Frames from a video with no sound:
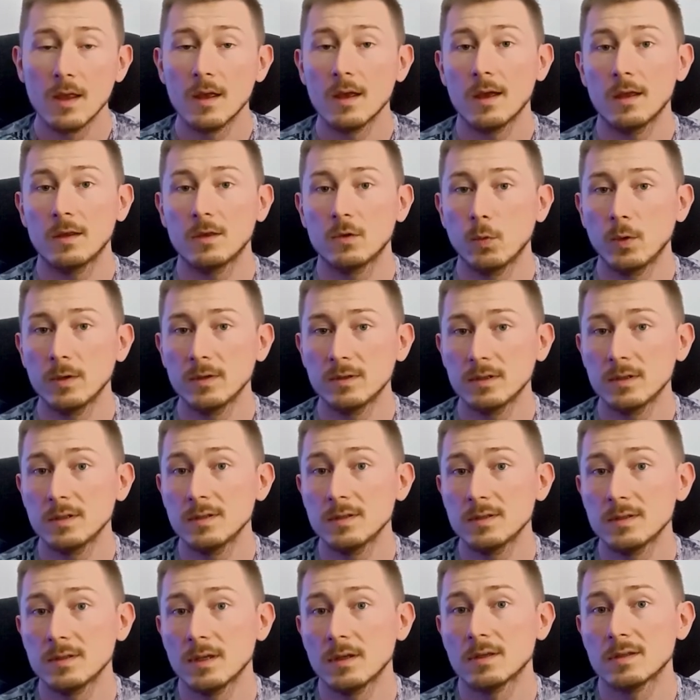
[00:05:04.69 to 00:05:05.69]
And what
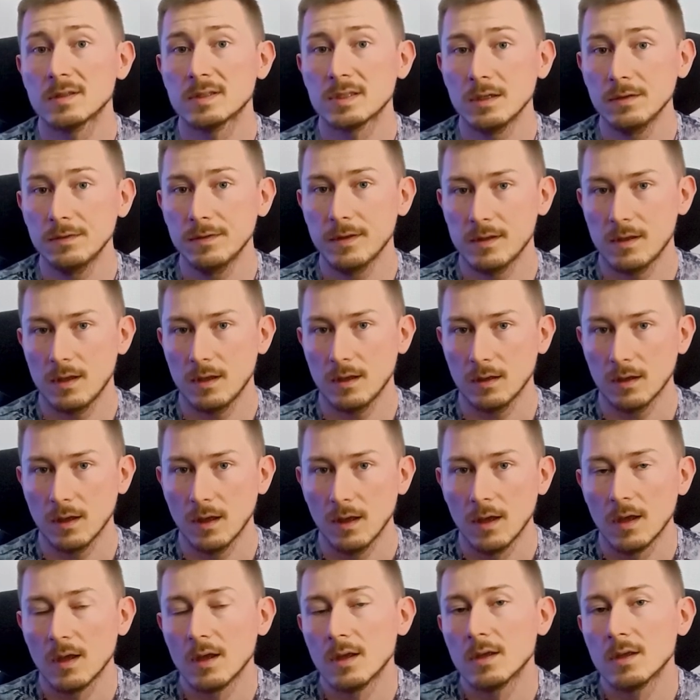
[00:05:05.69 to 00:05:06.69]
is softening?
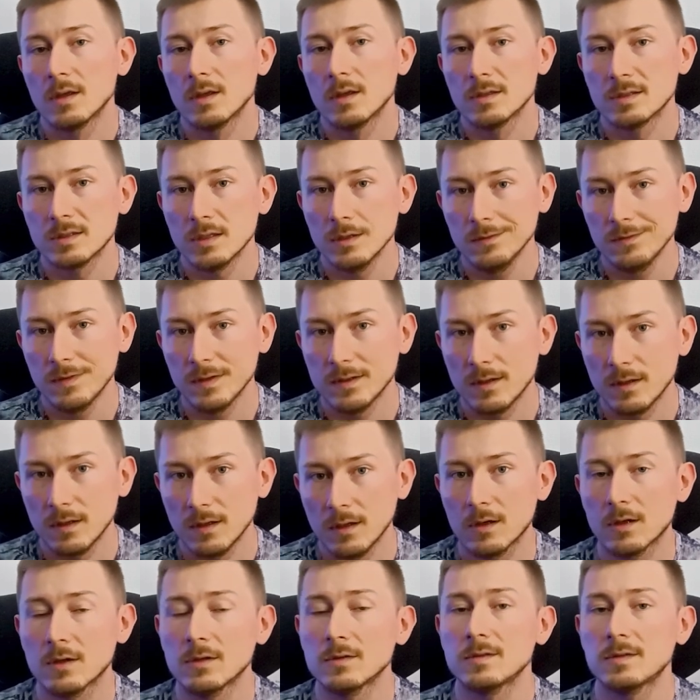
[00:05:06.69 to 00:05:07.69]
Softening
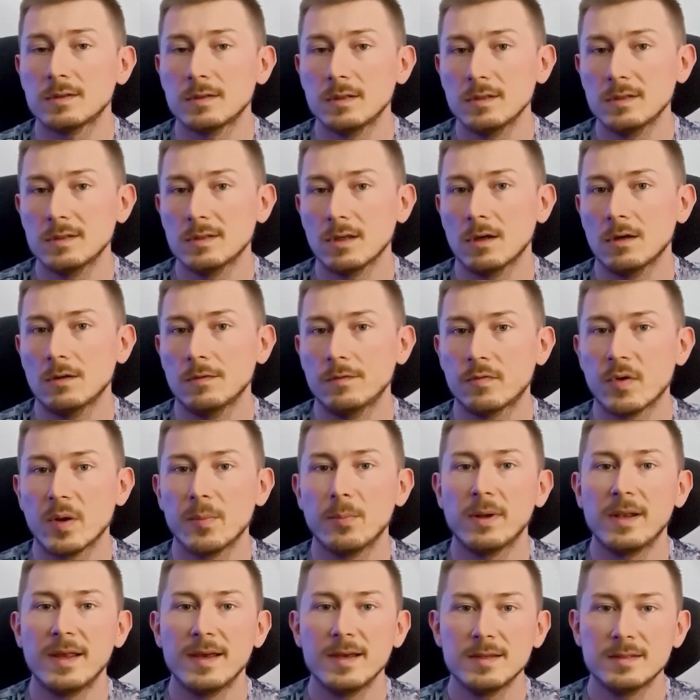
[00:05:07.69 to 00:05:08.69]
consists of
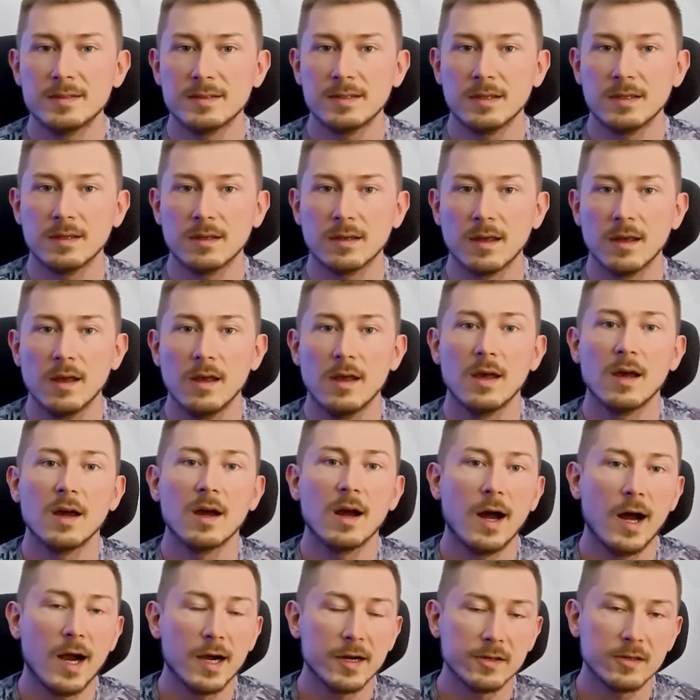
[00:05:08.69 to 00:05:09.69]
replacing
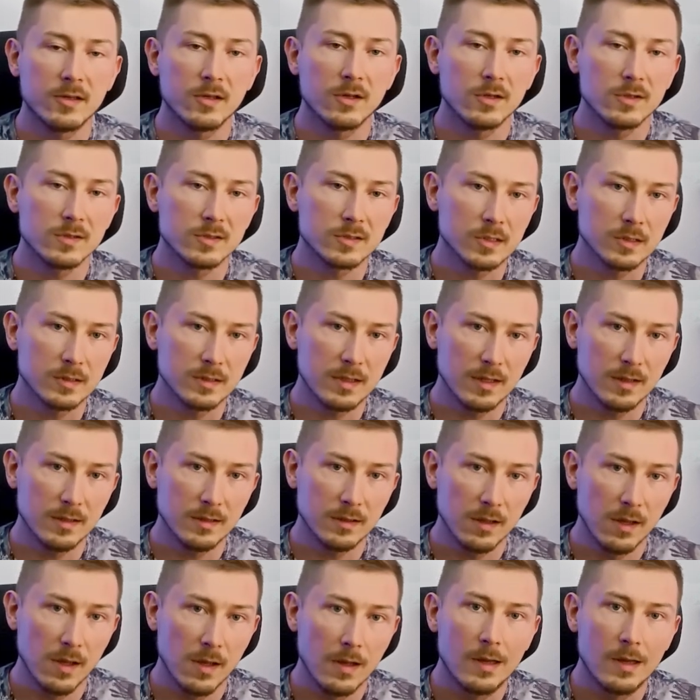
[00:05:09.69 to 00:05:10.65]
hard consonant